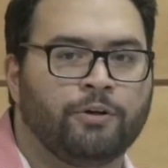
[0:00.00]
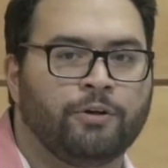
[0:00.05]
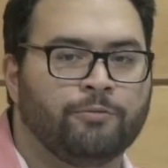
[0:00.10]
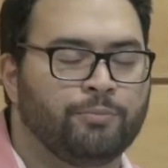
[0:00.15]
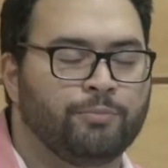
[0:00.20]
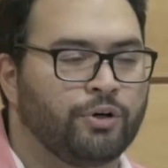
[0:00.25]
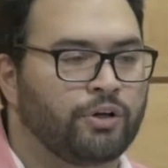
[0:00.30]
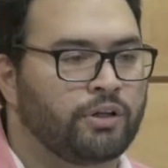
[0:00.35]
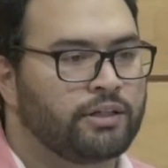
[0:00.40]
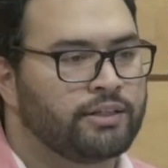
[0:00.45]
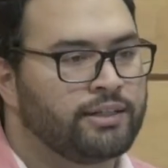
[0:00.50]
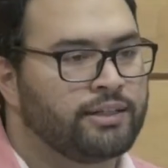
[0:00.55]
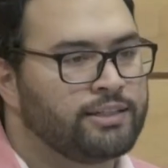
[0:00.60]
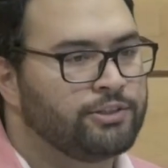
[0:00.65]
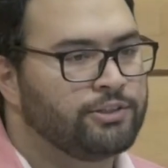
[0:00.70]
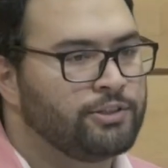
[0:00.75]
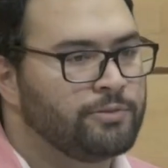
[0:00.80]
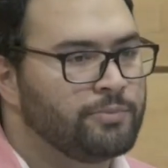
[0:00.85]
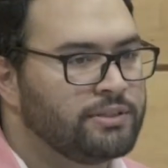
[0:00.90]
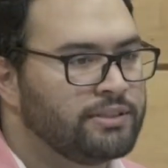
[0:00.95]
of Brooklyn has
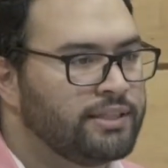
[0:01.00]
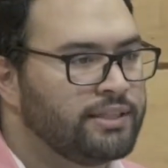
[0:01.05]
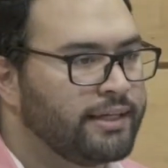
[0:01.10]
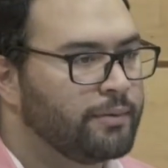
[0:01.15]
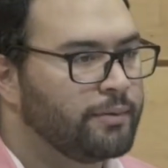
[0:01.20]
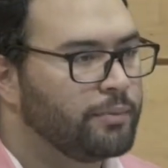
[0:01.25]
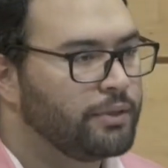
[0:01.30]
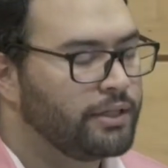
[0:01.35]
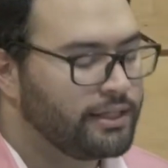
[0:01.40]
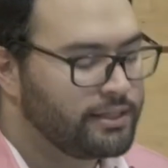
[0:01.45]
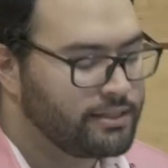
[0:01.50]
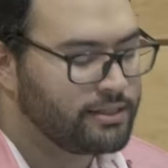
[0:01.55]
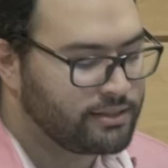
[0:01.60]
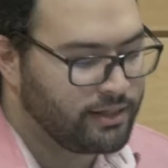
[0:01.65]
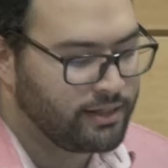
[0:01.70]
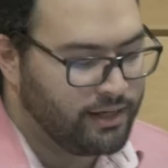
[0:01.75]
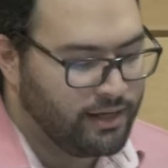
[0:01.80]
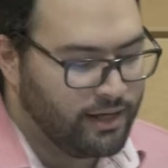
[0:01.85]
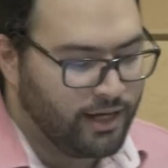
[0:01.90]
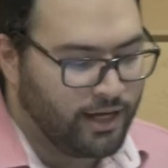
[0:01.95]
sort of been taking place.
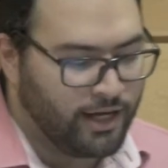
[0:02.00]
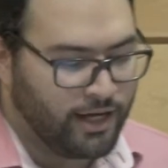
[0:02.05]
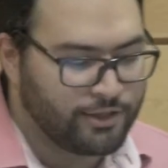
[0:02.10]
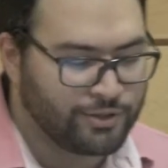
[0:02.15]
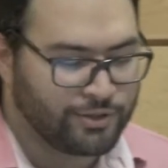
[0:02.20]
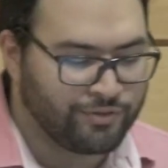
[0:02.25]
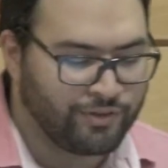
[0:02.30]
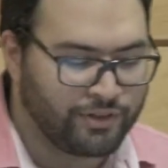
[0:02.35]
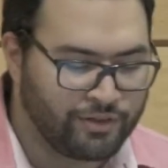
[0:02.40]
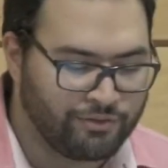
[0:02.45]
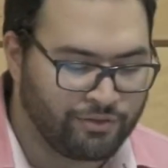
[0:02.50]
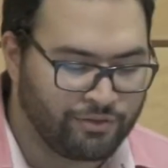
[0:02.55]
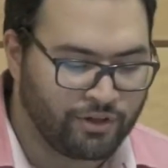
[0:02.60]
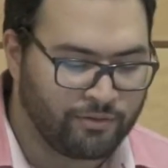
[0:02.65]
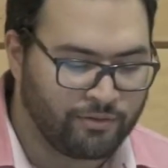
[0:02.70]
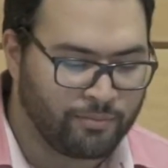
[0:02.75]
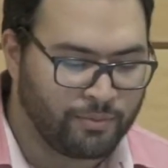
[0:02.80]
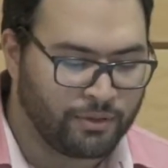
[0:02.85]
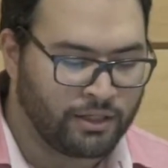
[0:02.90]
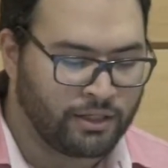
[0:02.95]
So if any of you
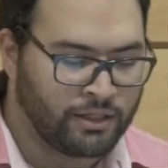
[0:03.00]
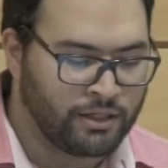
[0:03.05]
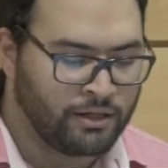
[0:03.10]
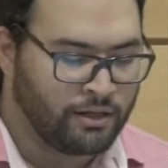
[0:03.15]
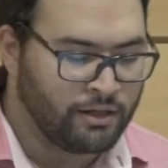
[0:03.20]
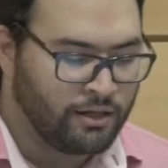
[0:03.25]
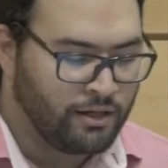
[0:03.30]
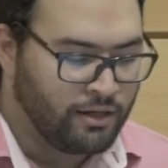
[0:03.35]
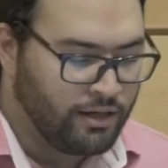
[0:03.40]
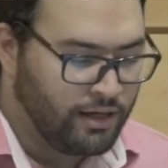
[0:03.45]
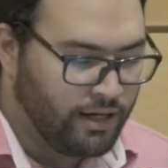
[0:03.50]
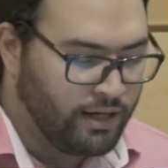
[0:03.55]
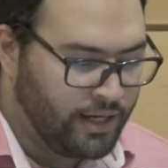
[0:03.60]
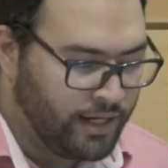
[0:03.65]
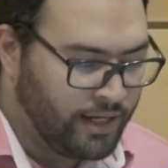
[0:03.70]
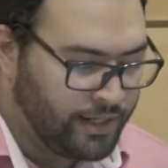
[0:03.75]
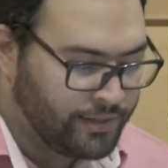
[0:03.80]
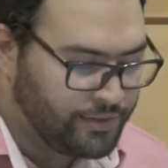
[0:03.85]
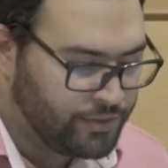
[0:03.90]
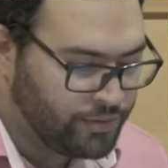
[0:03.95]
have been
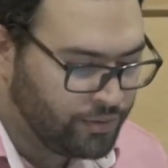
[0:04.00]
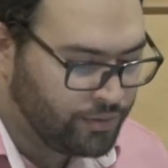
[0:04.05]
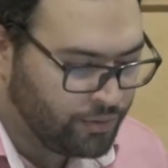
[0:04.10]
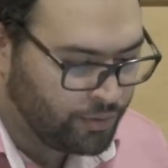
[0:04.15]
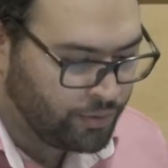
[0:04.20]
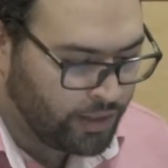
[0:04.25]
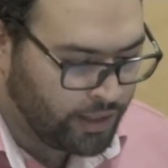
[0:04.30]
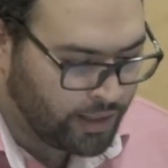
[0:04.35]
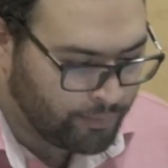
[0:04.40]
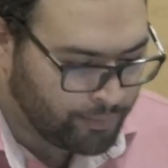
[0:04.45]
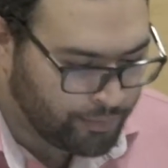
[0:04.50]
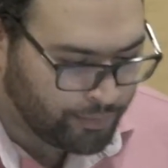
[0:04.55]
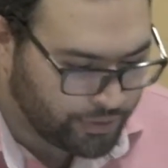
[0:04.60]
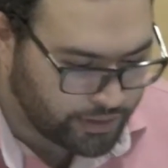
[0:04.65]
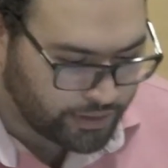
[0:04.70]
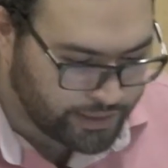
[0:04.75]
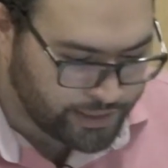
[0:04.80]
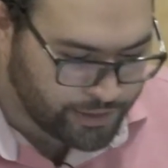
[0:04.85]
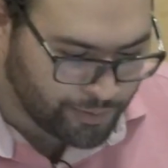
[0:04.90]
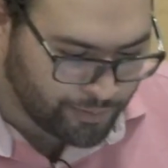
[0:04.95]
to
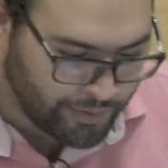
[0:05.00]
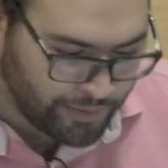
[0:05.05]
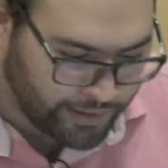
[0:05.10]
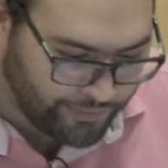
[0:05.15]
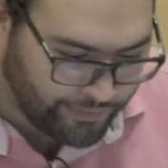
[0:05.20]
Brooklyn, you might